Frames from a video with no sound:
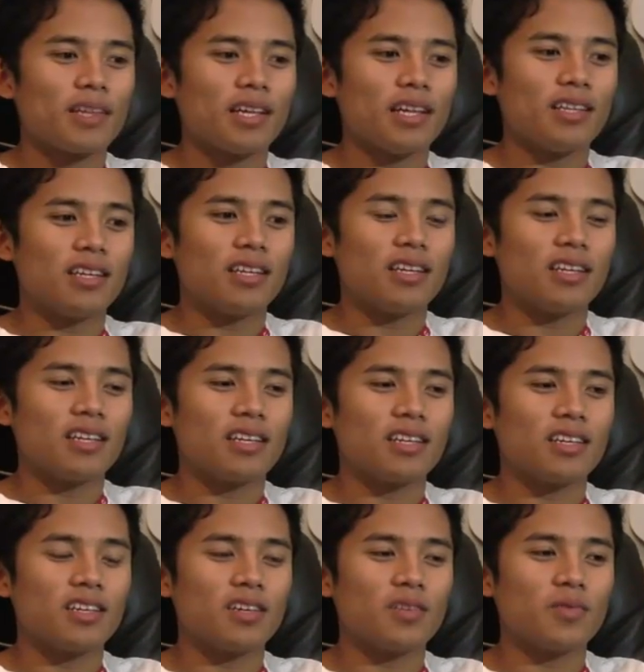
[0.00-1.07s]
And then,
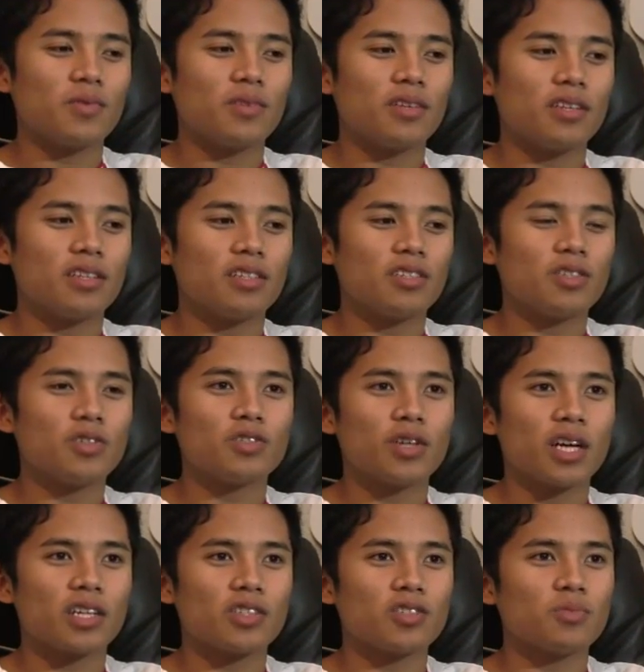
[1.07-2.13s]
you know, two
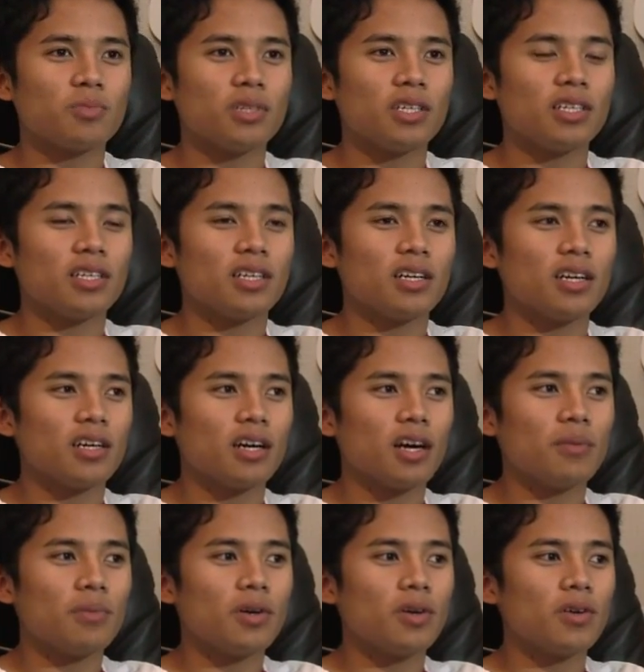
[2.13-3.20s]
stragglers, me,
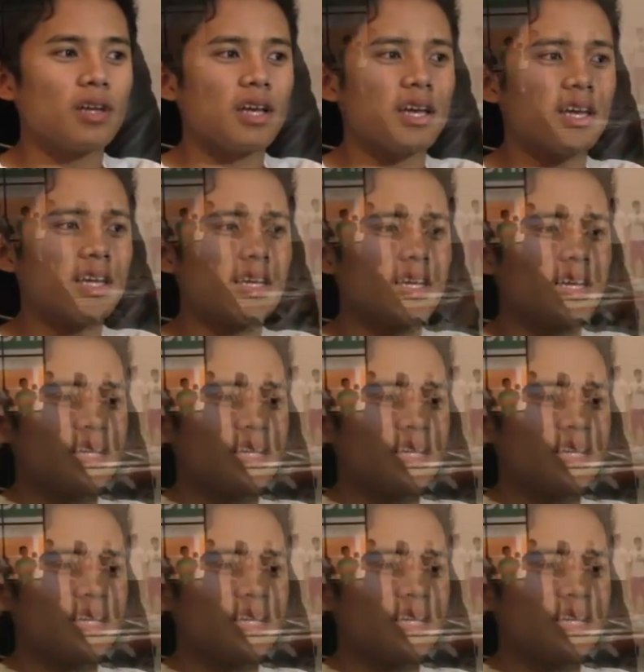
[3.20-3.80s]
our boat, and